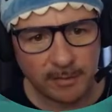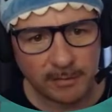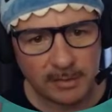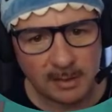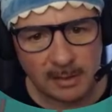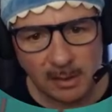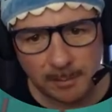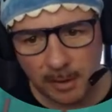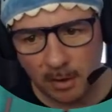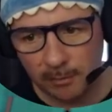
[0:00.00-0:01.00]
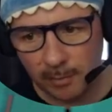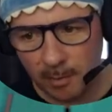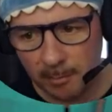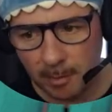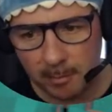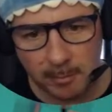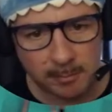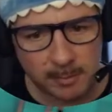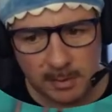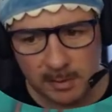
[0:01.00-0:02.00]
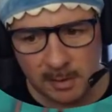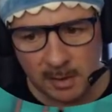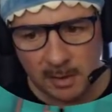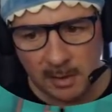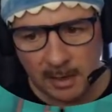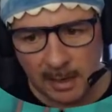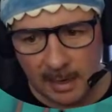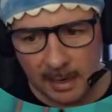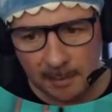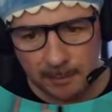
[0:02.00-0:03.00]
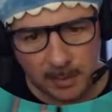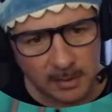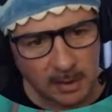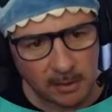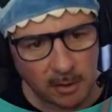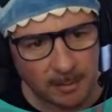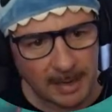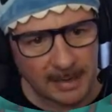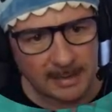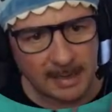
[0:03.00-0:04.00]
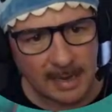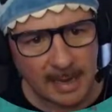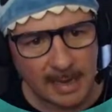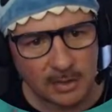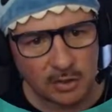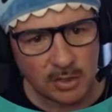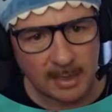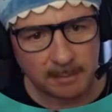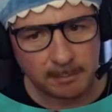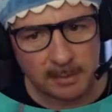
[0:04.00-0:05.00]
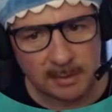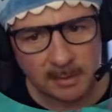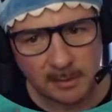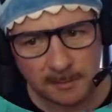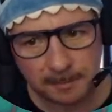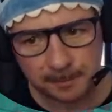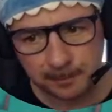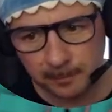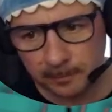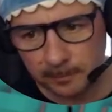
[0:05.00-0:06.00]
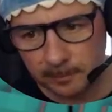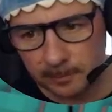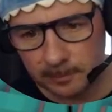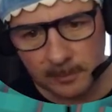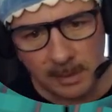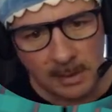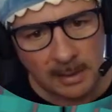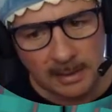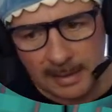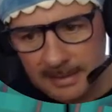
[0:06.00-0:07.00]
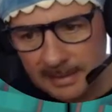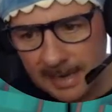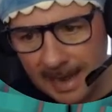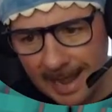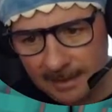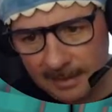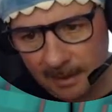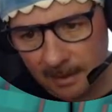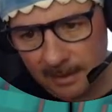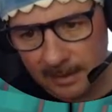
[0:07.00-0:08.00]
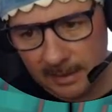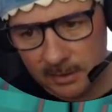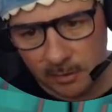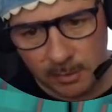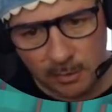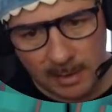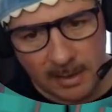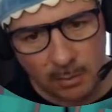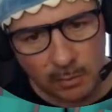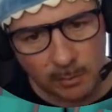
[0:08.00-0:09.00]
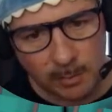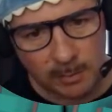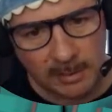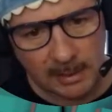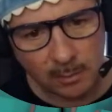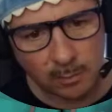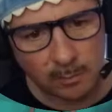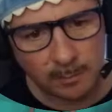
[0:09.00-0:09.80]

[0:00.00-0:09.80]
If it's a little bit off, we've got problems. So I don't know about S shapes. Let's get out there, I think. Should we do that, or should we do a tunnel?